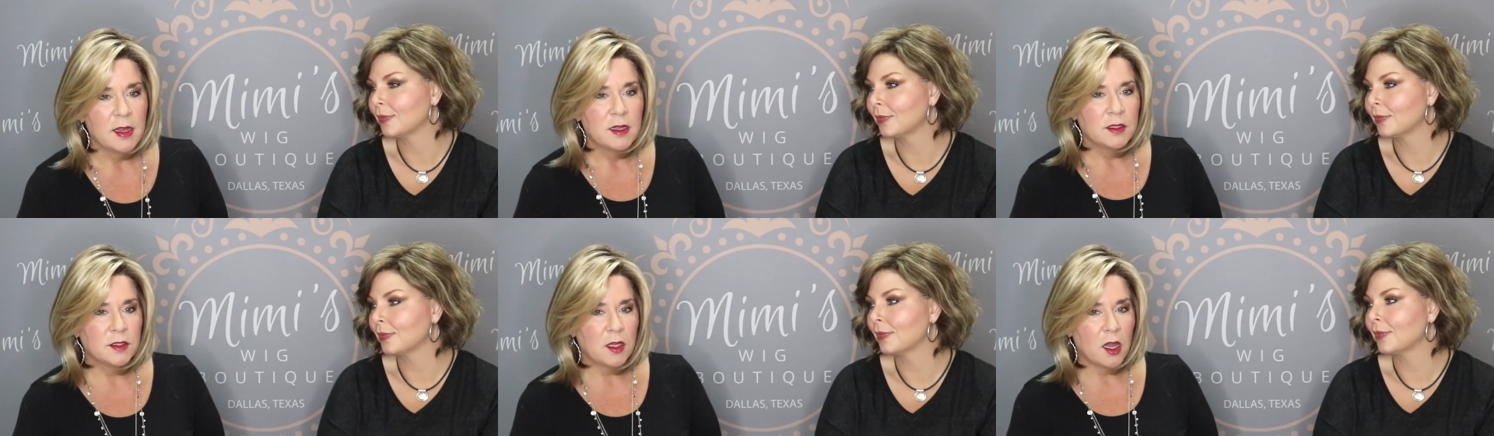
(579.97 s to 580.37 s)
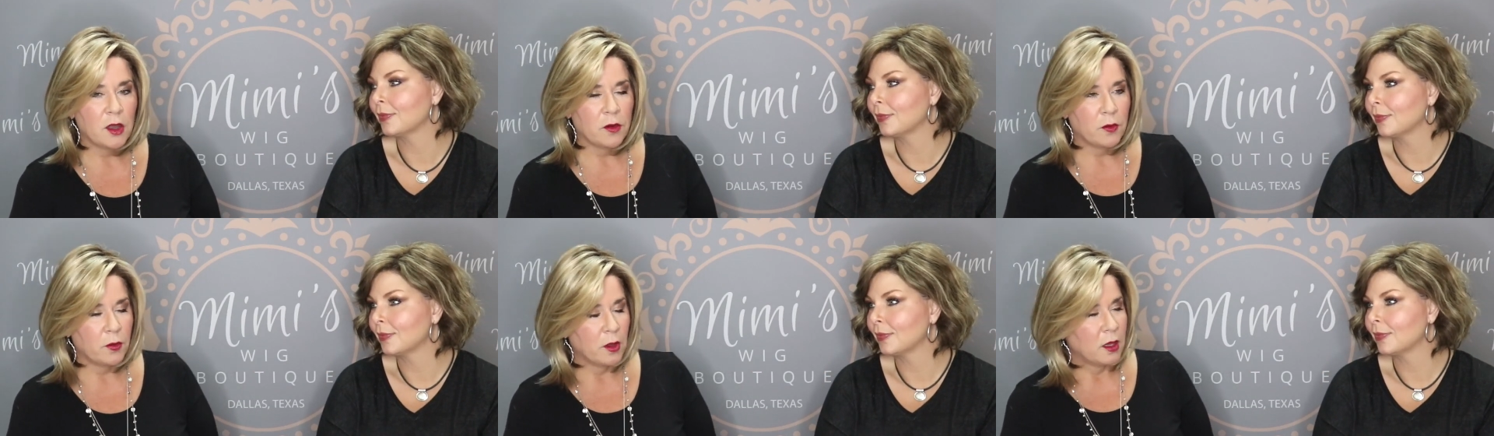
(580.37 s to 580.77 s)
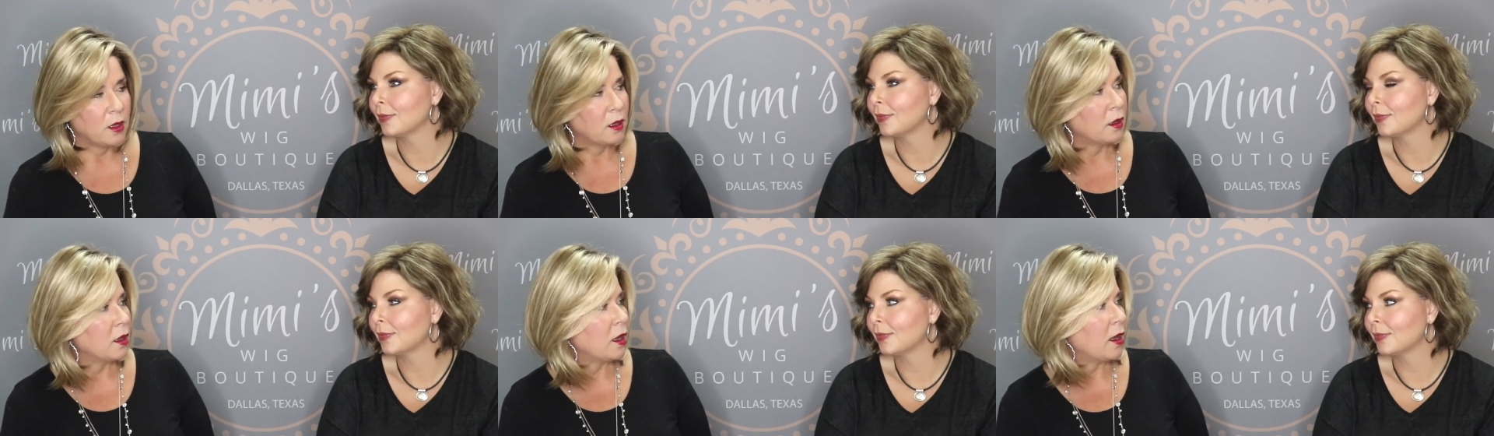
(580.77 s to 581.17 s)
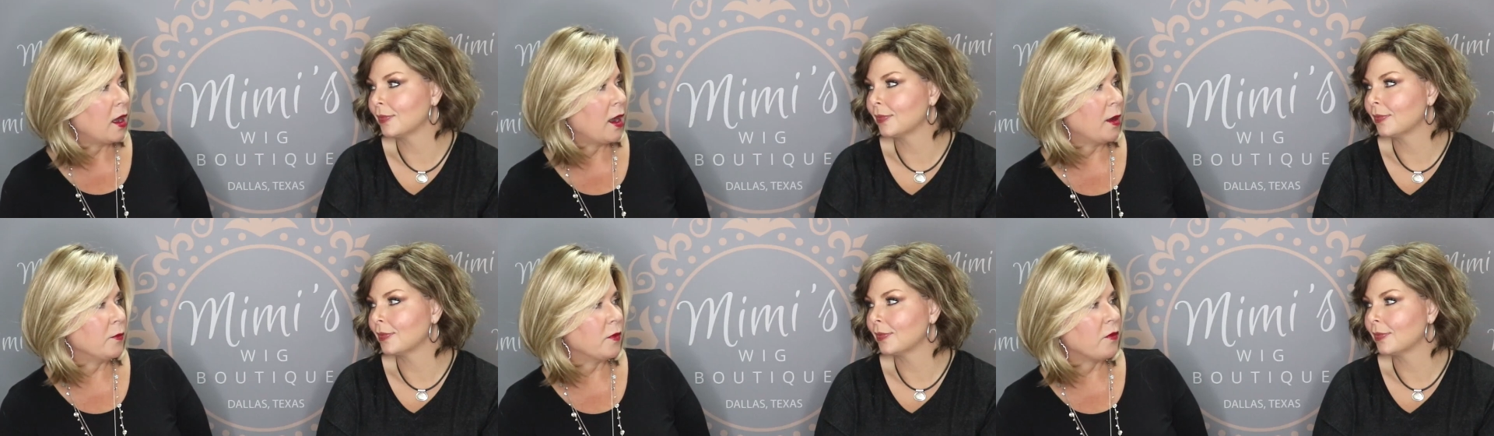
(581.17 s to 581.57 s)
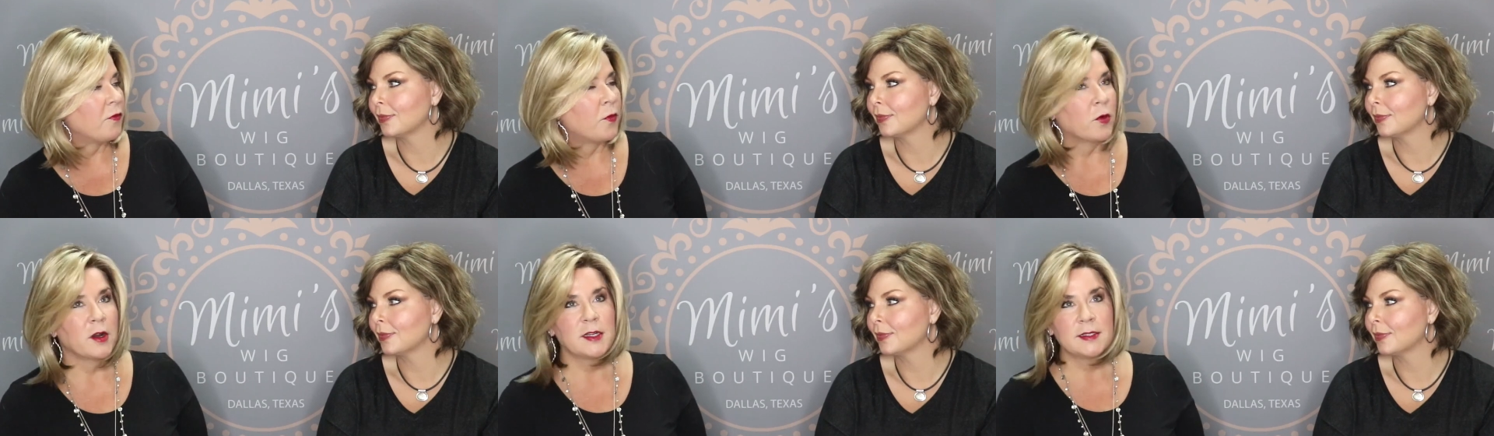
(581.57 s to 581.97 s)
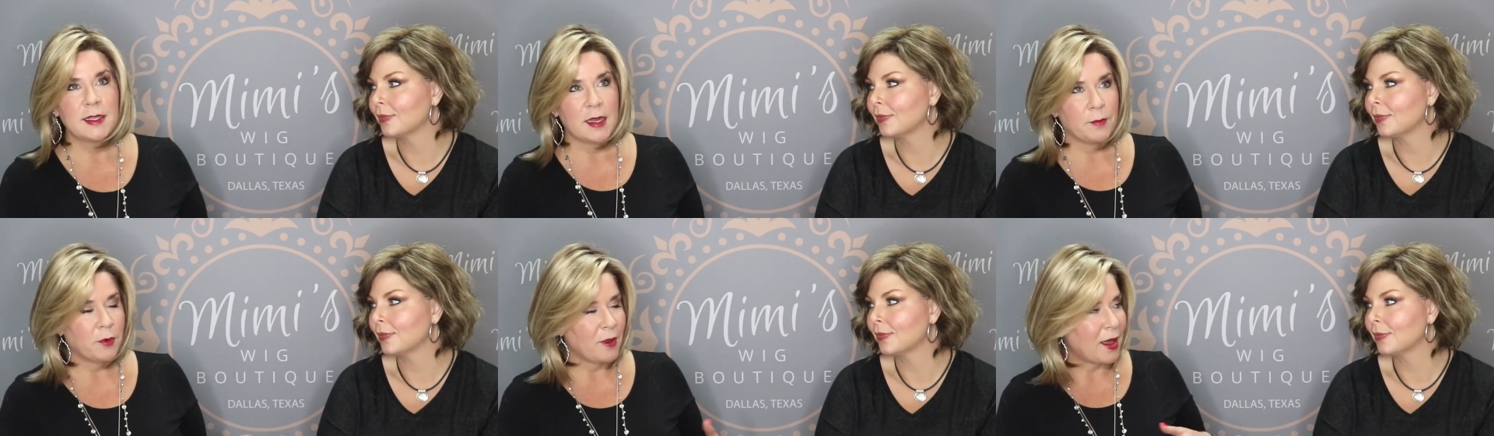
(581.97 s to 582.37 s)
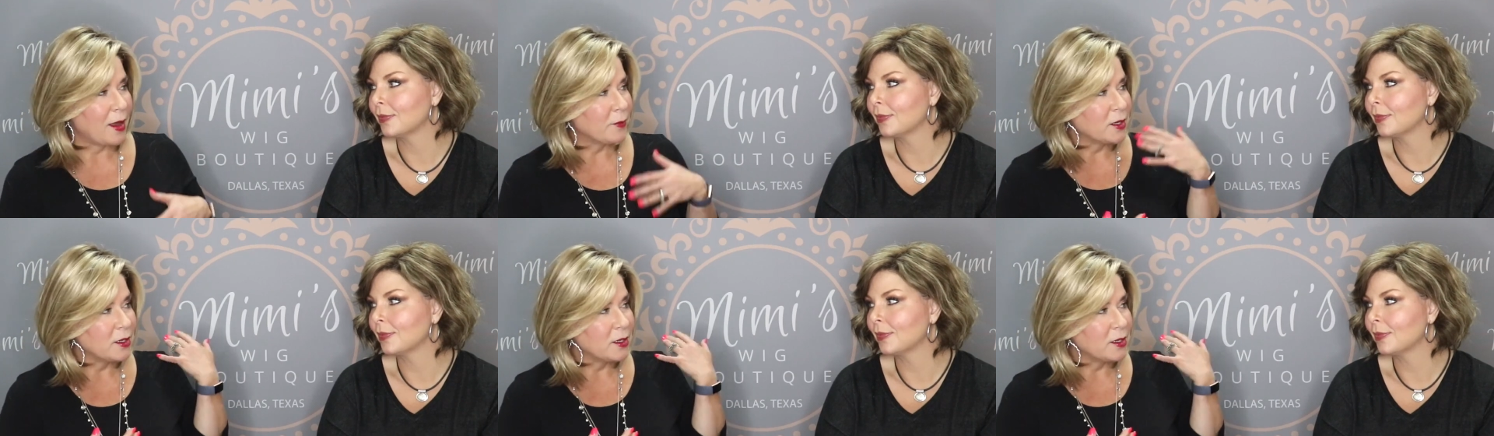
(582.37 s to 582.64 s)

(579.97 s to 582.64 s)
Speaker 1: So um, for example, I'm going to